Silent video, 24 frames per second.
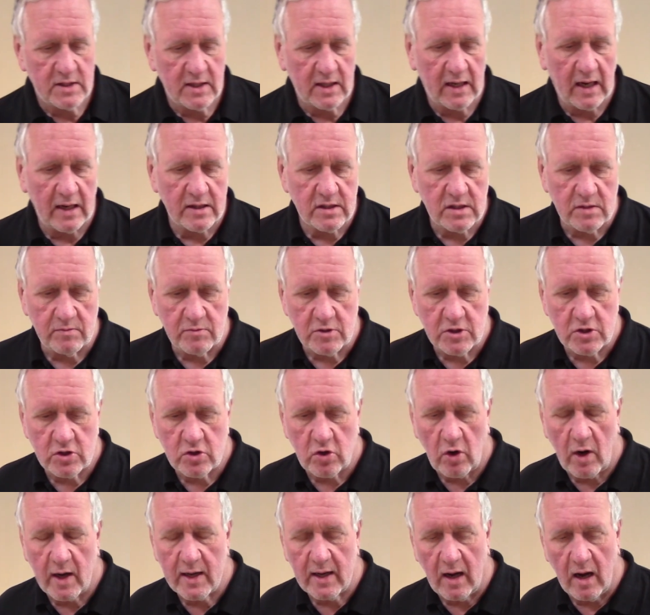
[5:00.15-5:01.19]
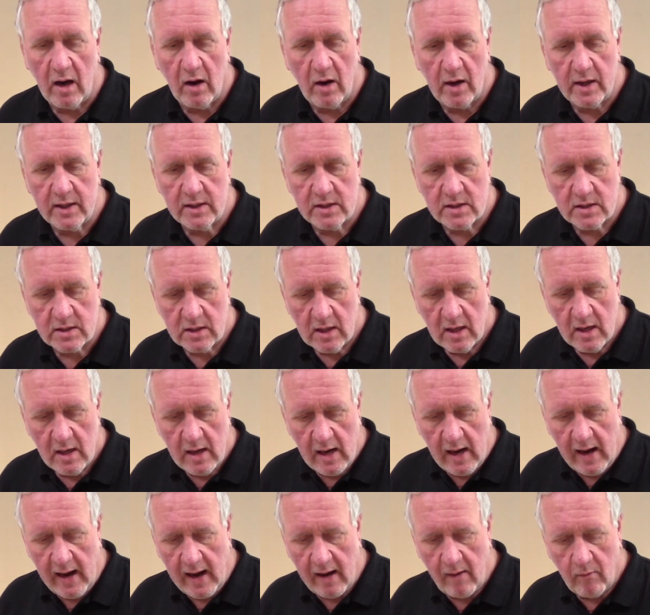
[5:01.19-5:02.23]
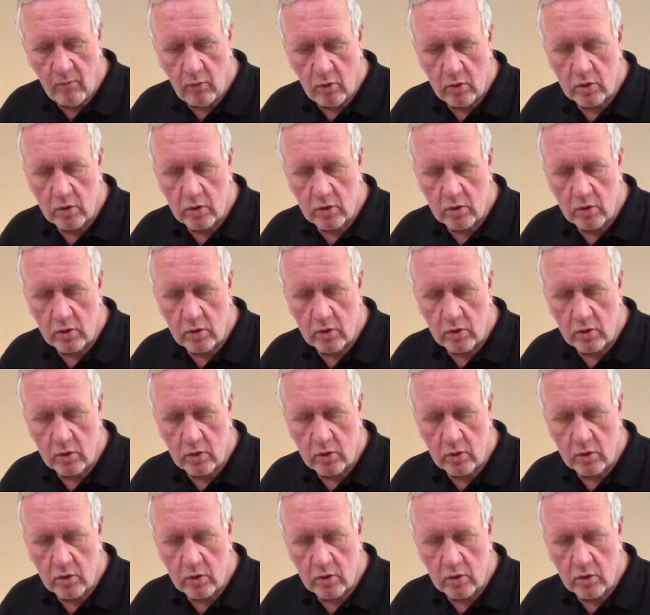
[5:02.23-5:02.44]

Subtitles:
to get some straight lines, and we'll